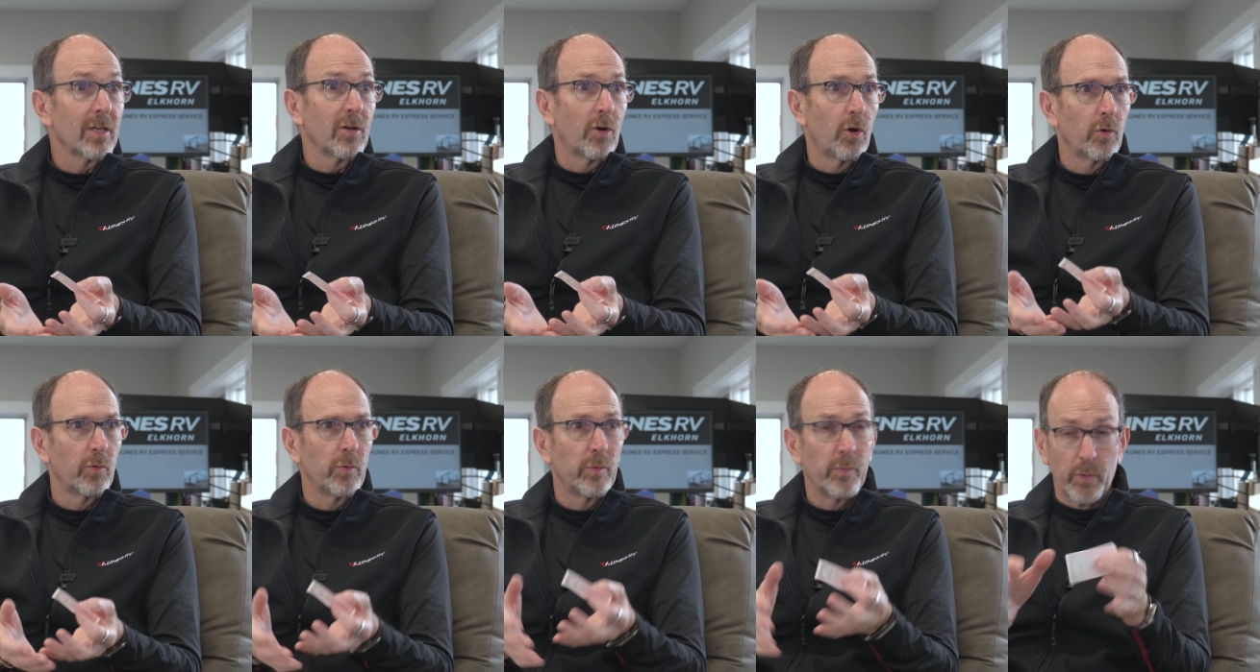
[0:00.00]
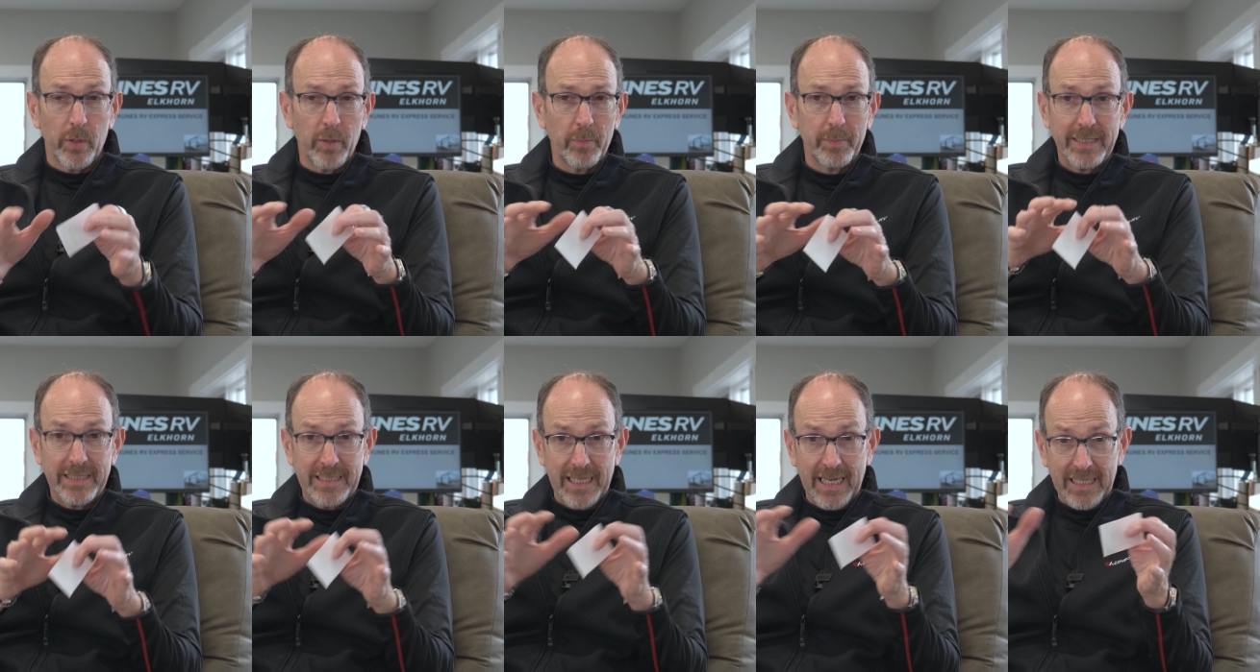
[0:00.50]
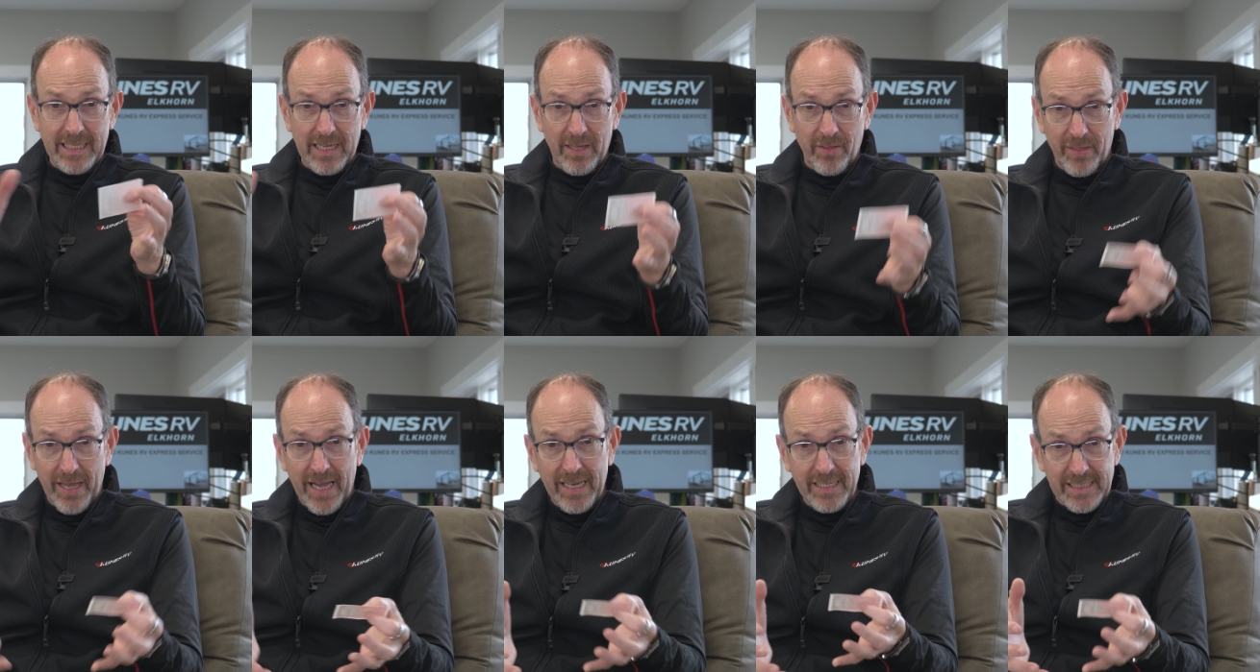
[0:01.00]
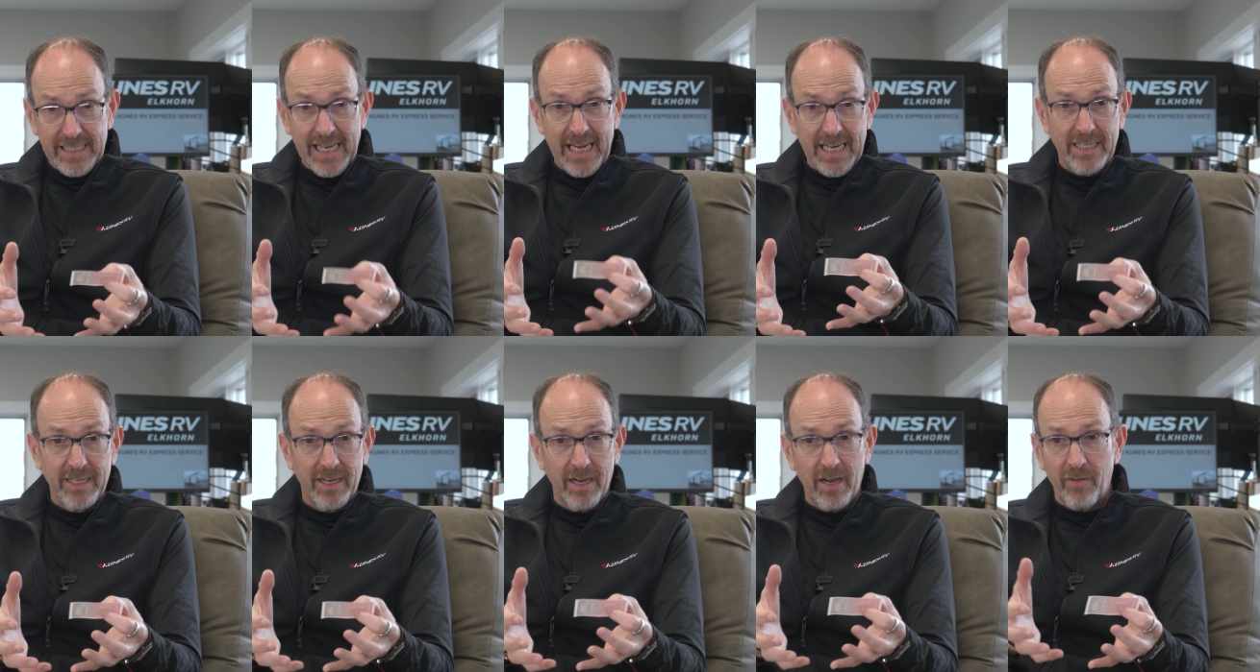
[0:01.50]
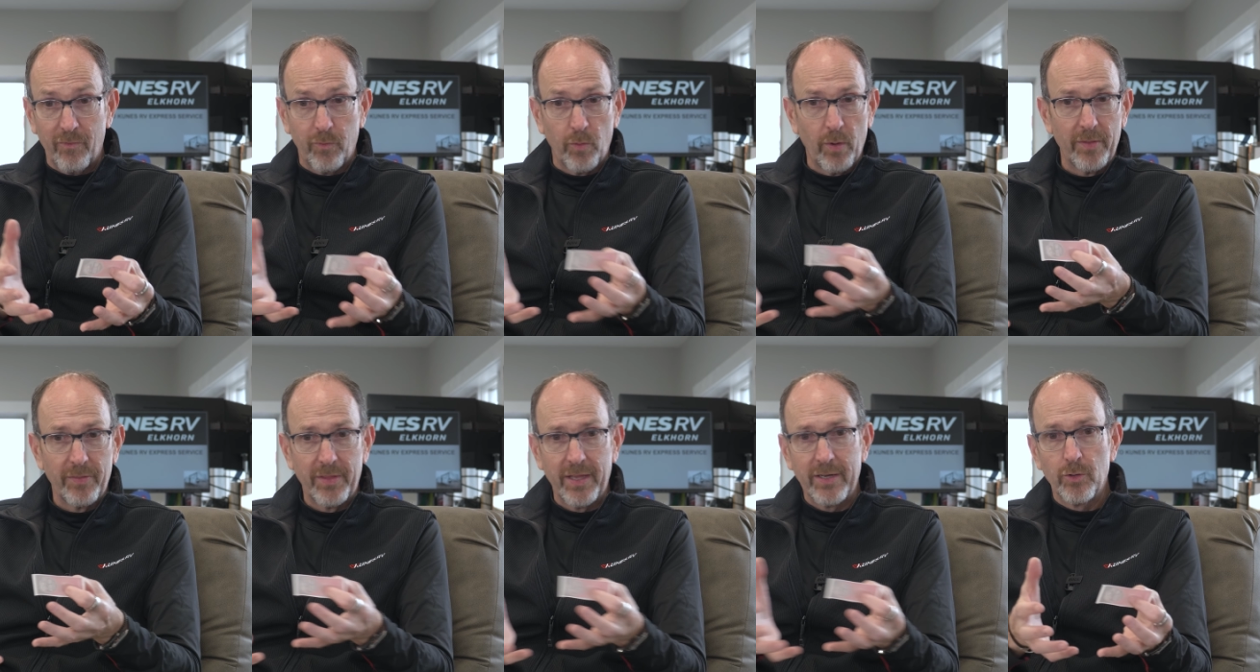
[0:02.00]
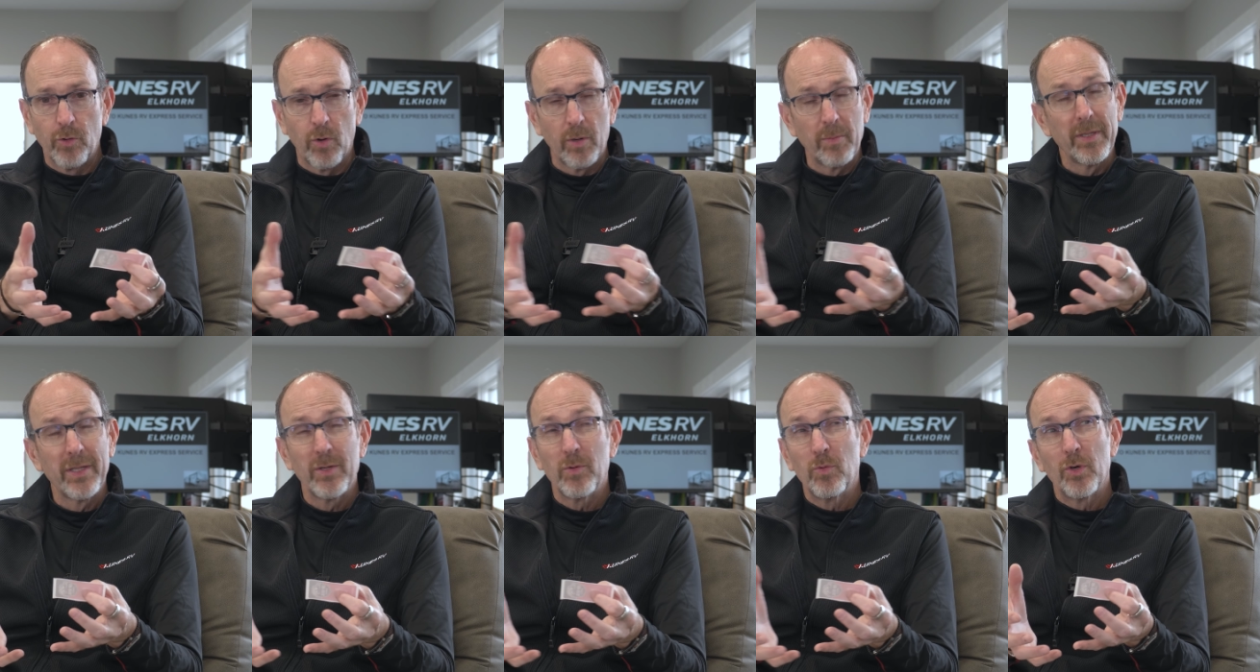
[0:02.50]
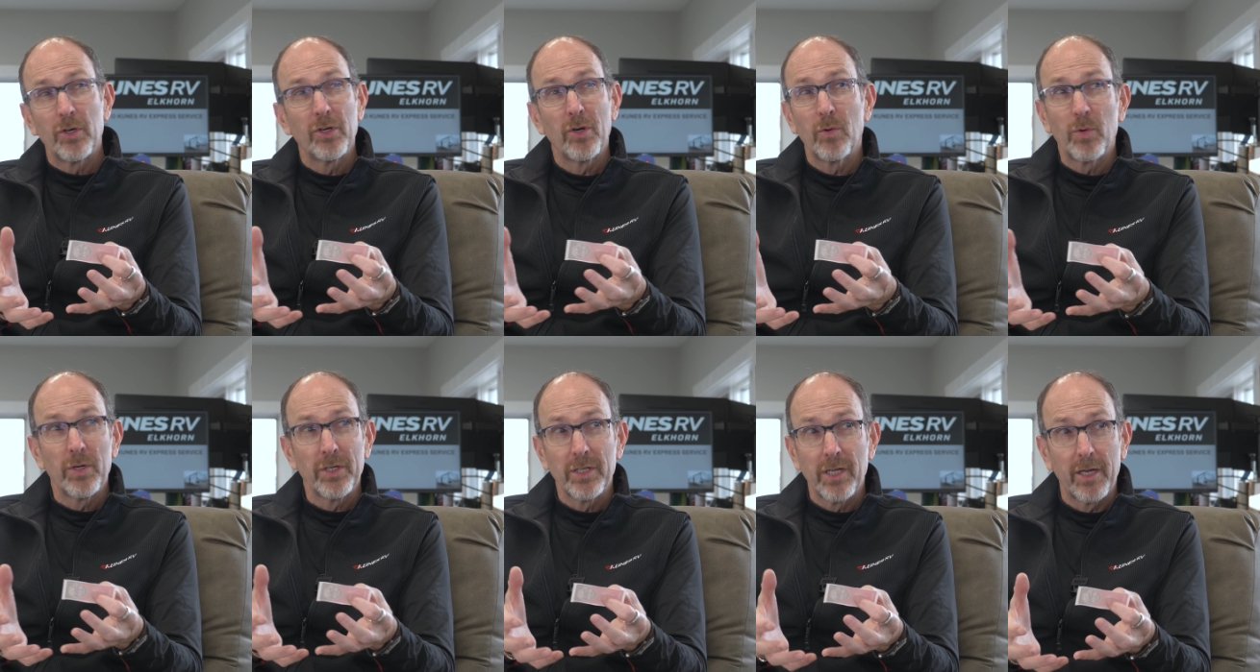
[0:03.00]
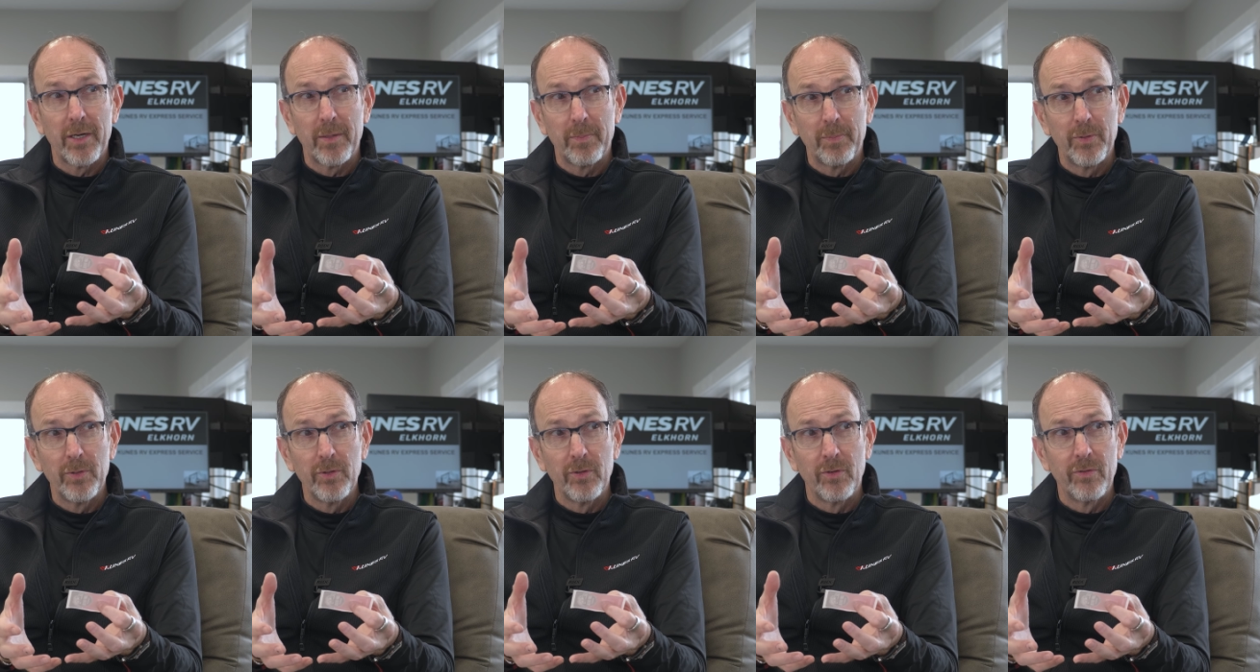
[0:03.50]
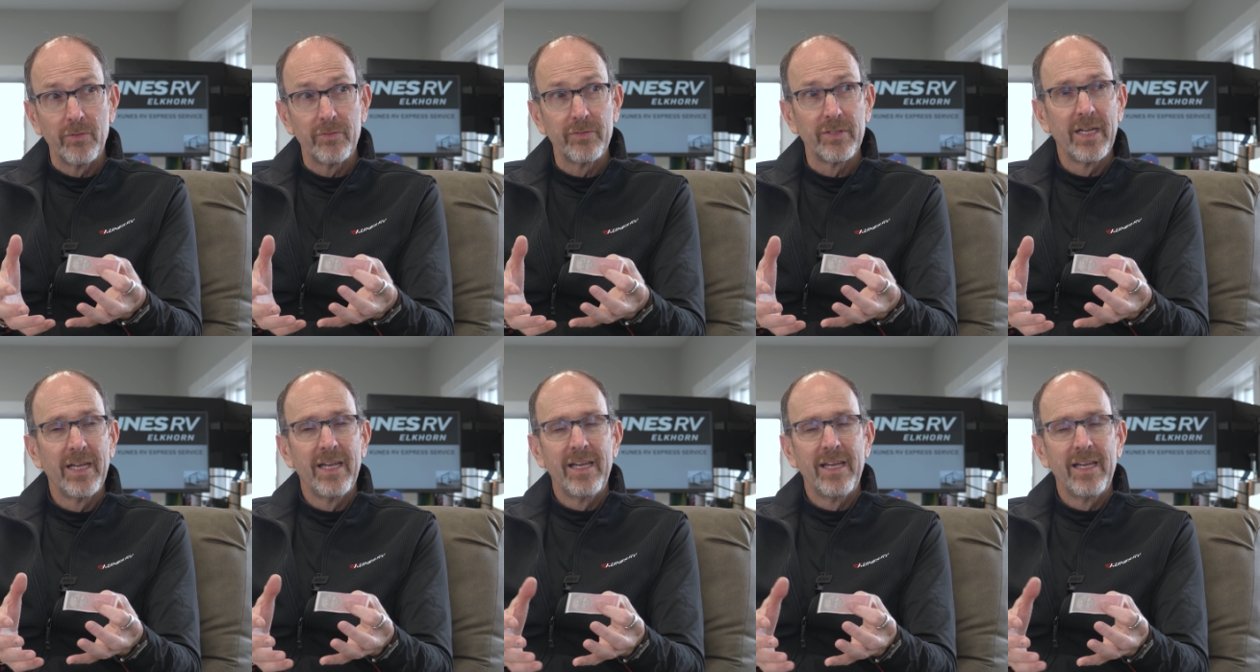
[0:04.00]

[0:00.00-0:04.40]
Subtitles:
or will be taking that data of what they normally would or would not approve,